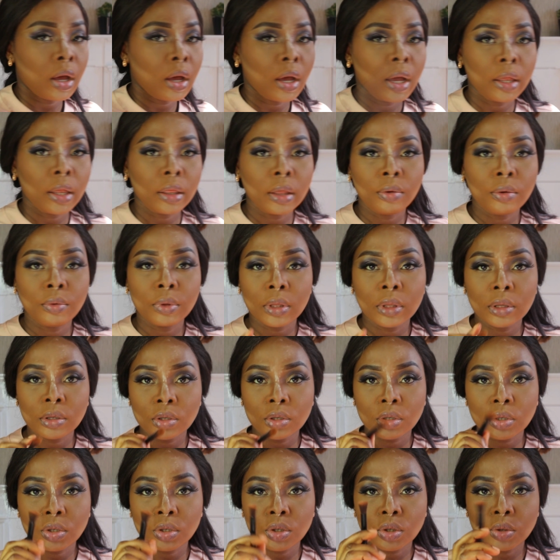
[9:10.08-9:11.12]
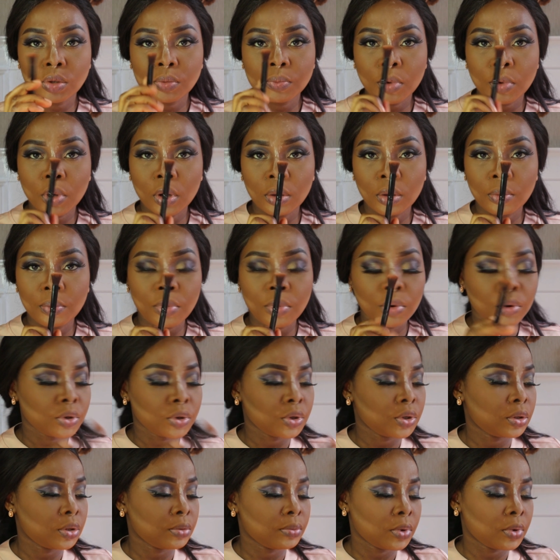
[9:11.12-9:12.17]
And then with this smaller
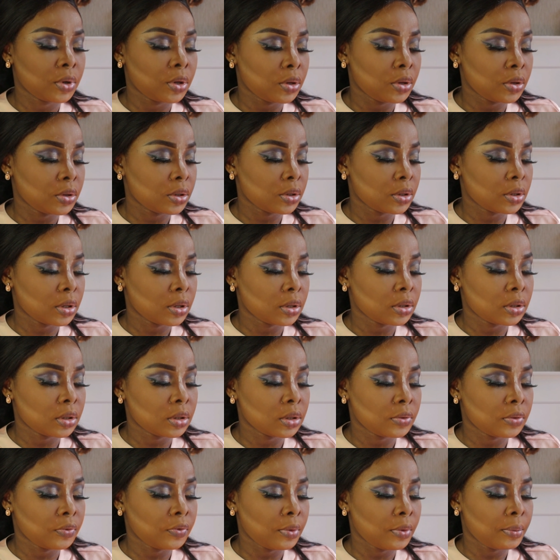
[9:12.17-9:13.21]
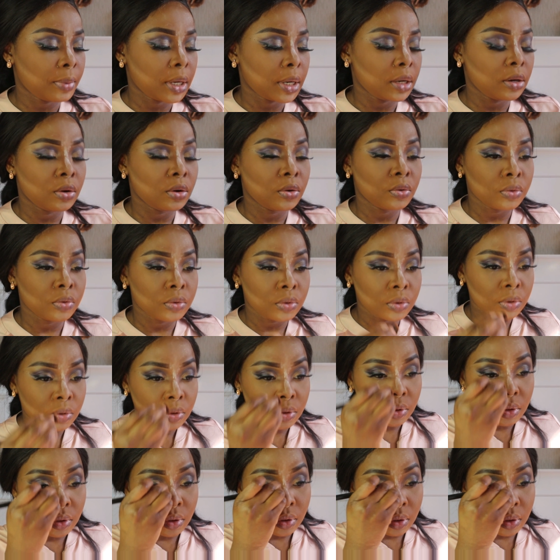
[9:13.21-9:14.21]
brush, I'm going to use this for my nose.